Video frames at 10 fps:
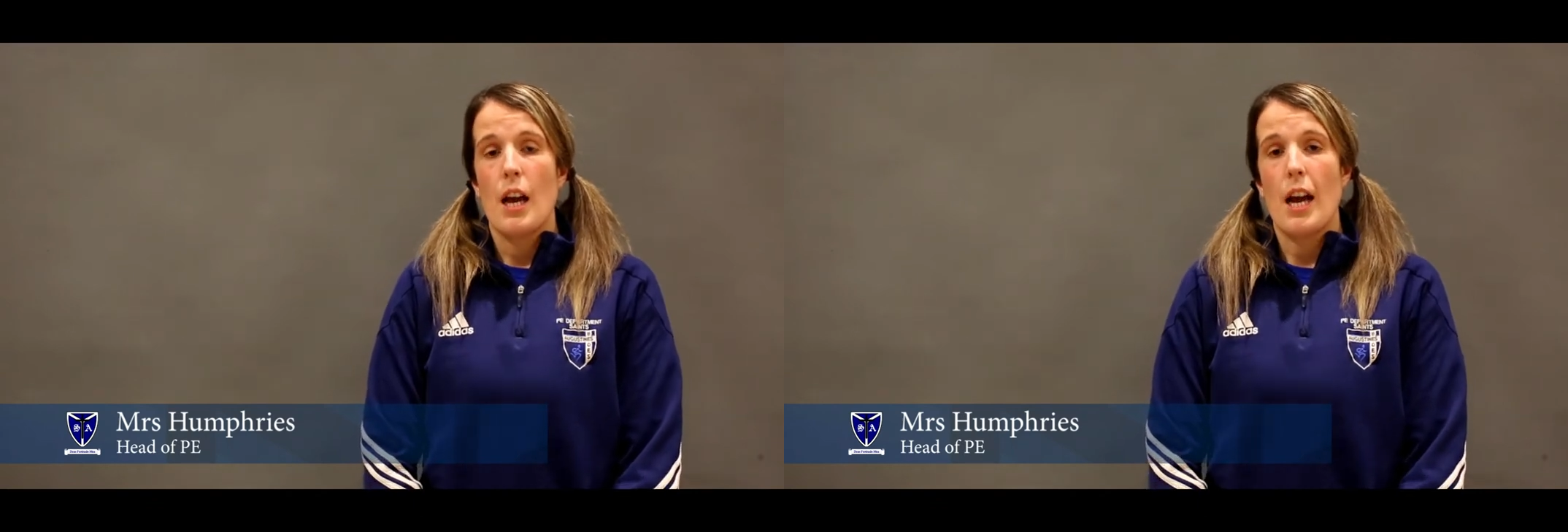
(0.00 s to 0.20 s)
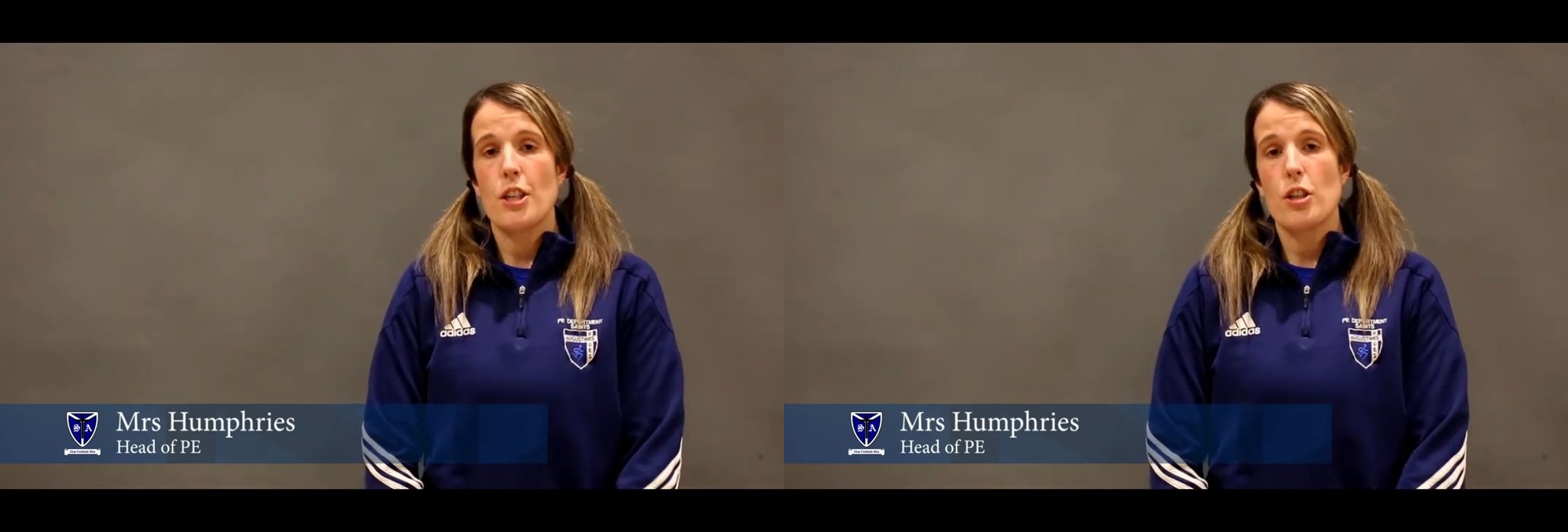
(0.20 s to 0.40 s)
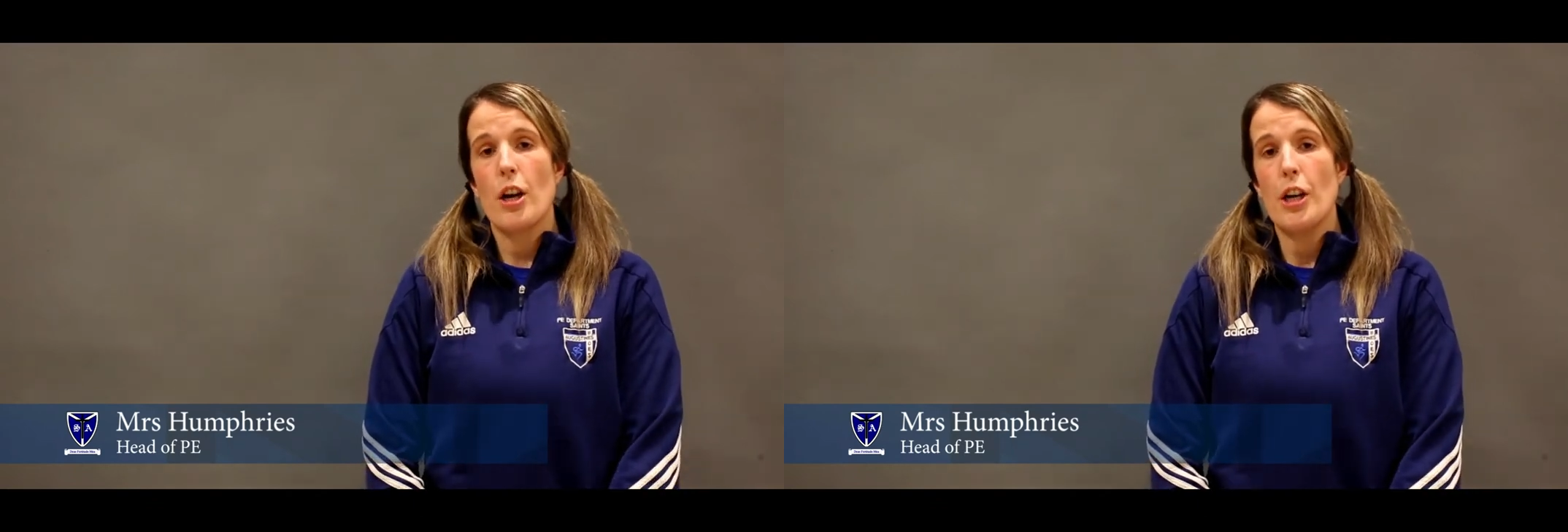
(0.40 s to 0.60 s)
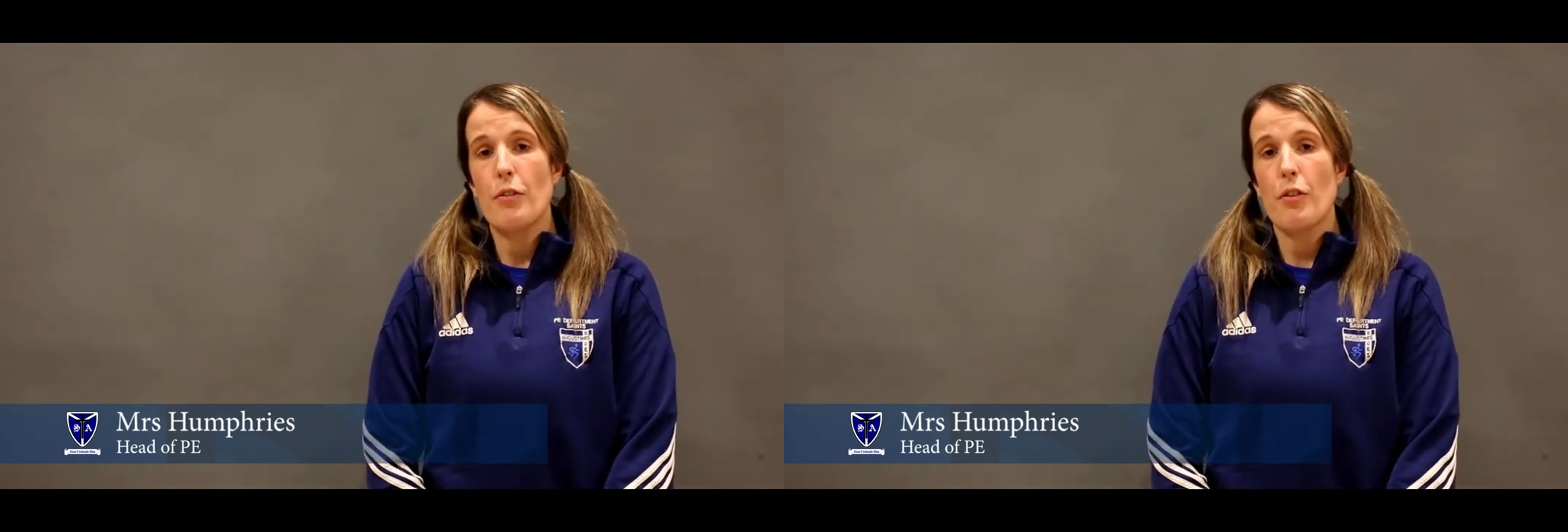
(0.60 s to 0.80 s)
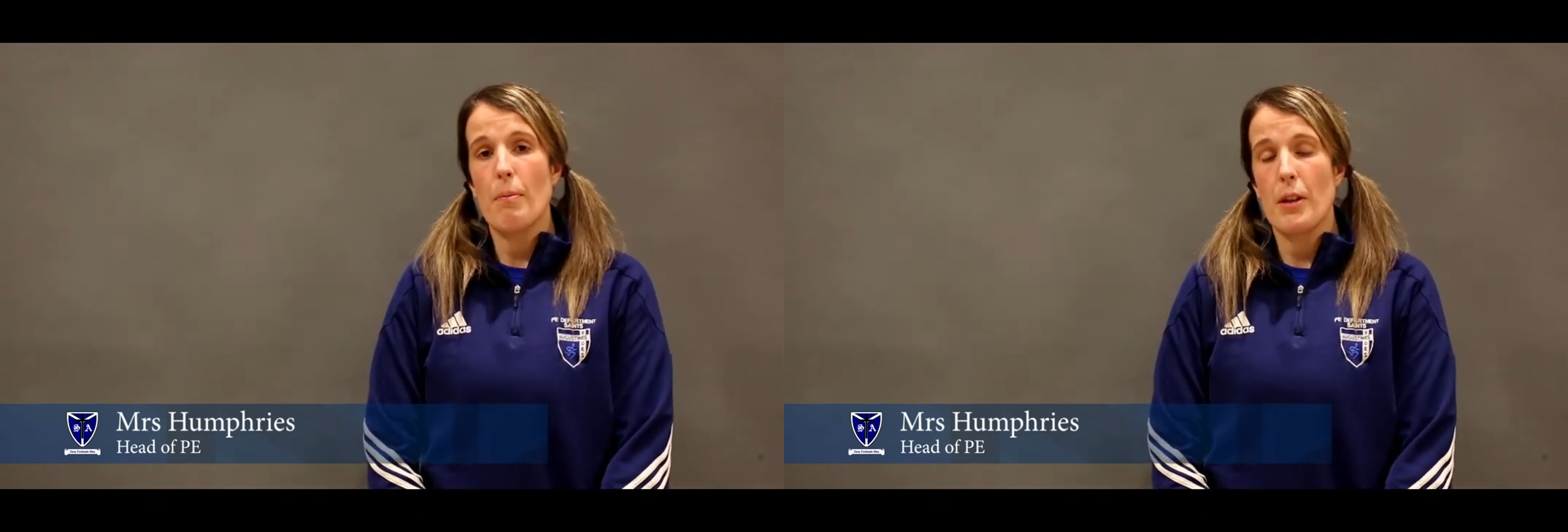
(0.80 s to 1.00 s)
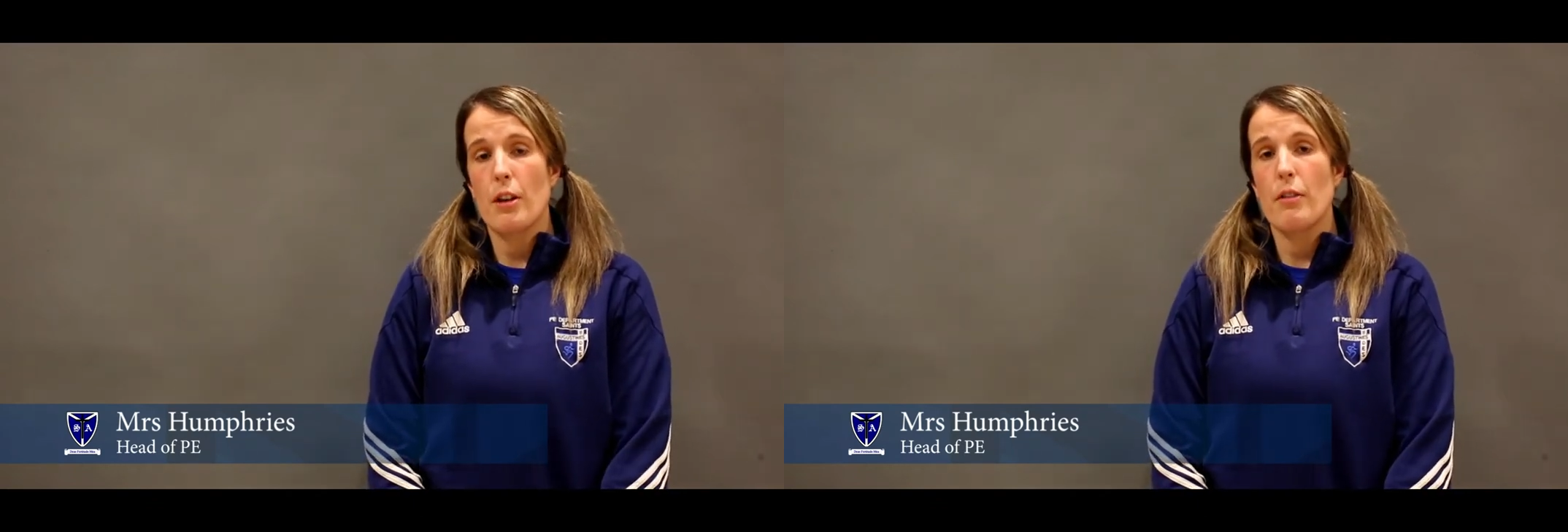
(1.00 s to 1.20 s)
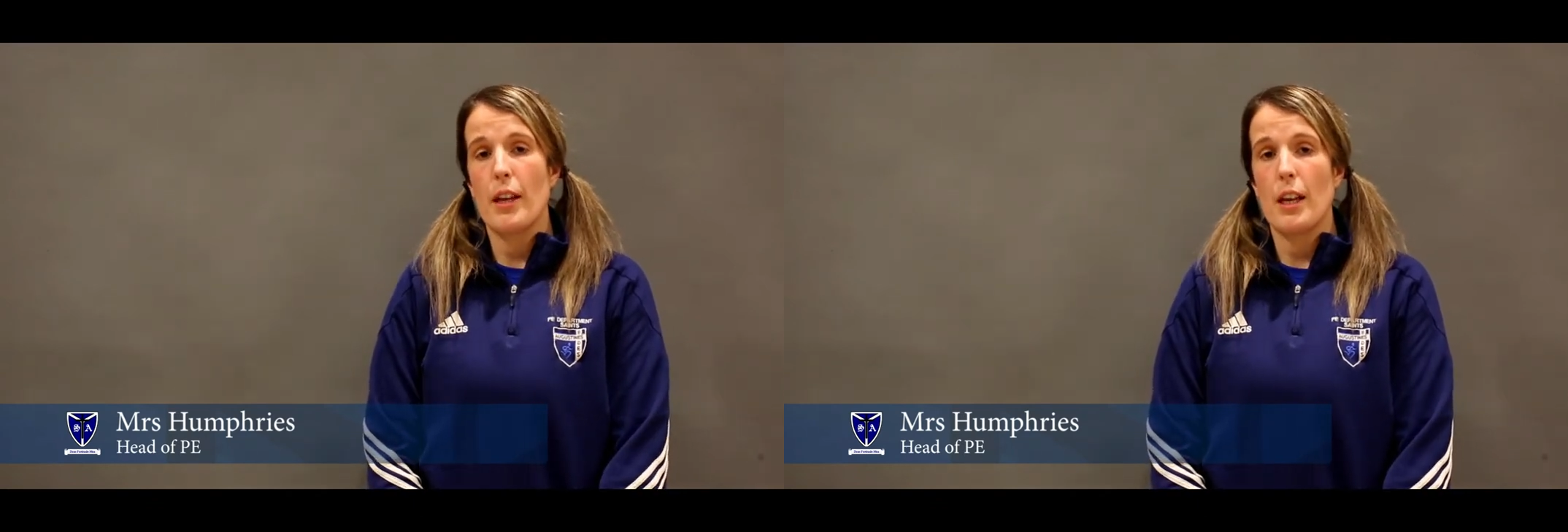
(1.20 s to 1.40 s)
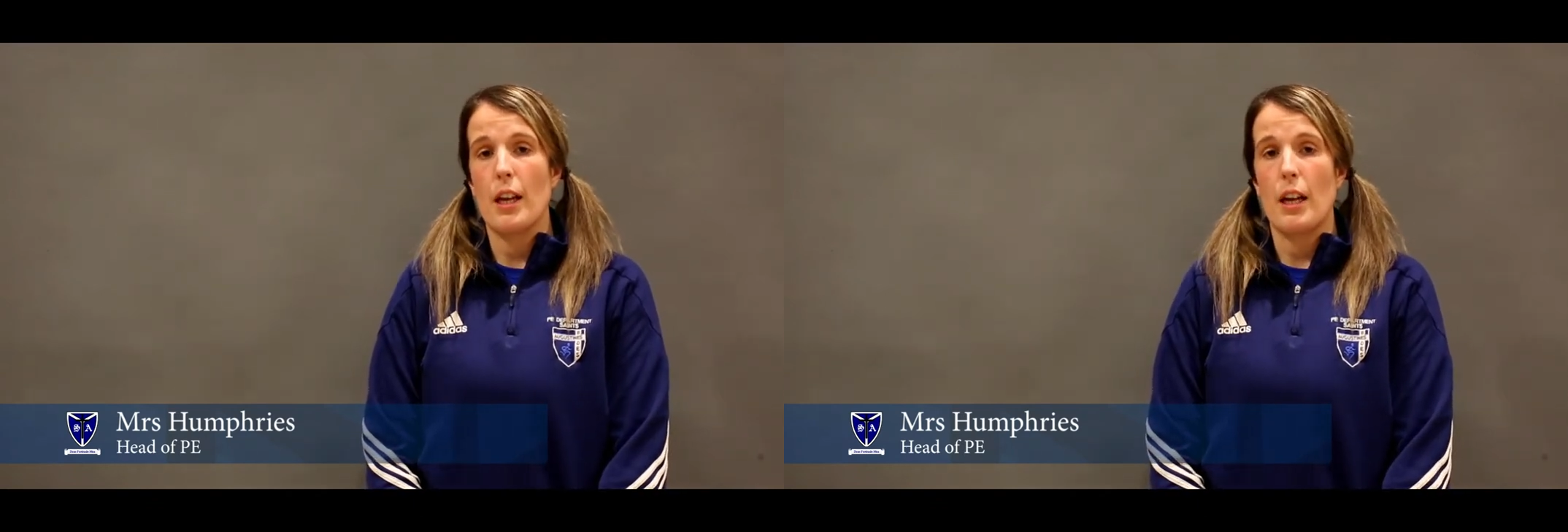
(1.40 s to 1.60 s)
Aside from the
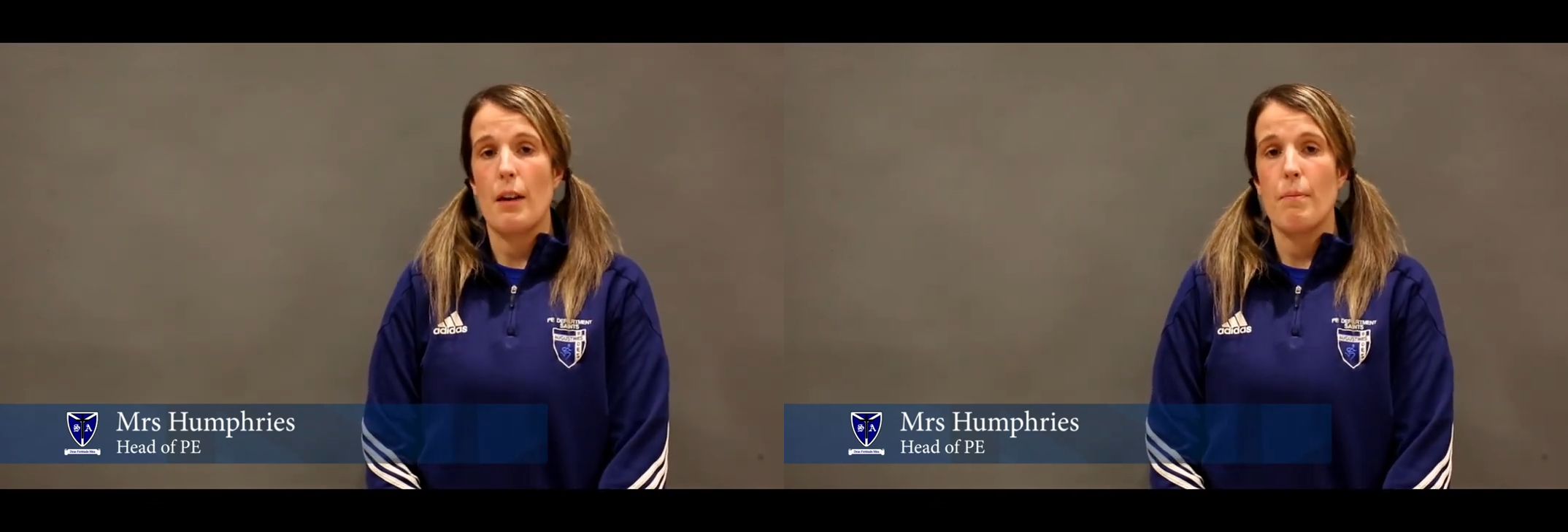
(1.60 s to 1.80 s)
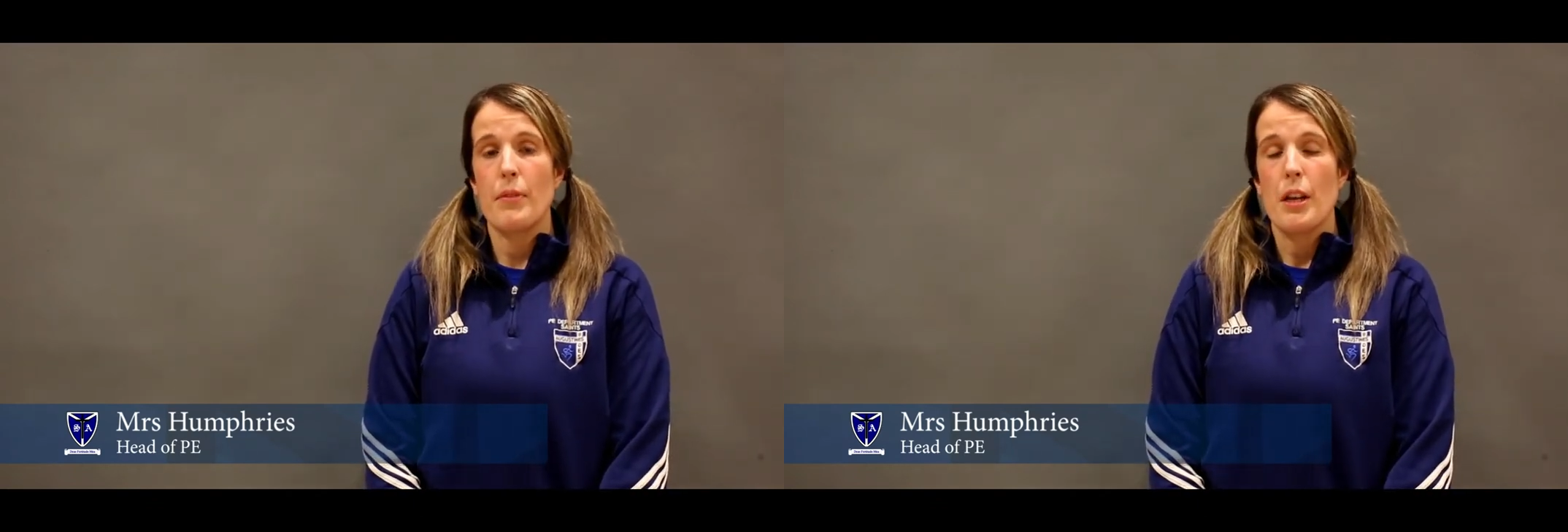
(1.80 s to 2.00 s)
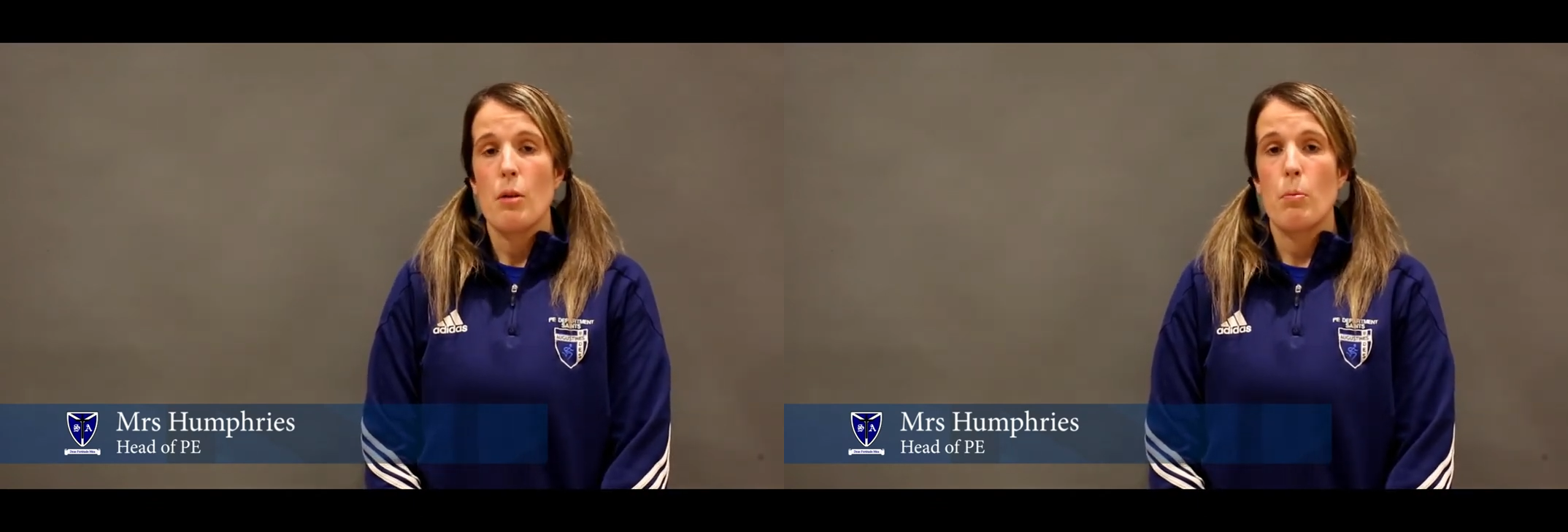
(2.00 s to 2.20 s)
curriculum,